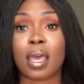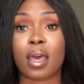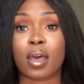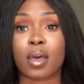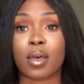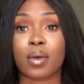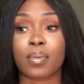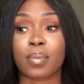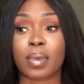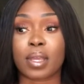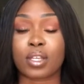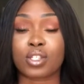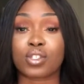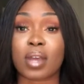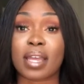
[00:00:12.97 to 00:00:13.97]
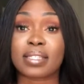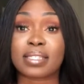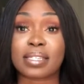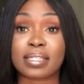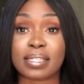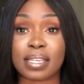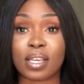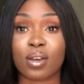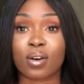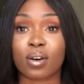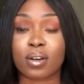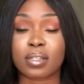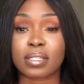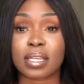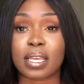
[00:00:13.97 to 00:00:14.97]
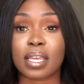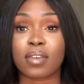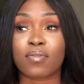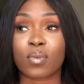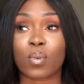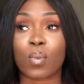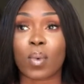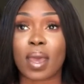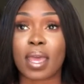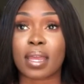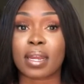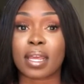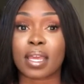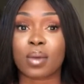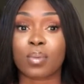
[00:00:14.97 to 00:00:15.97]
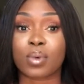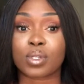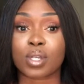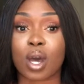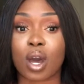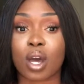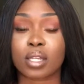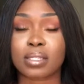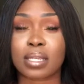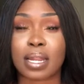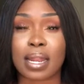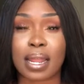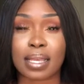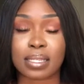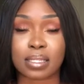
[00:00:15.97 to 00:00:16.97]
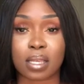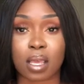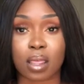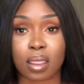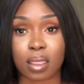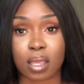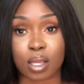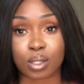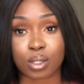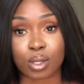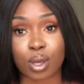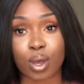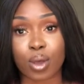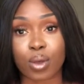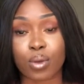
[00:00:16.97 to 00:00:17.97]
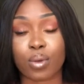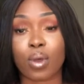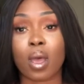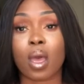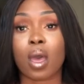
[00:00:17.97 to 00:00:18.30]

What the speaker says: in trying to seek God even when it was hard to let certain things go.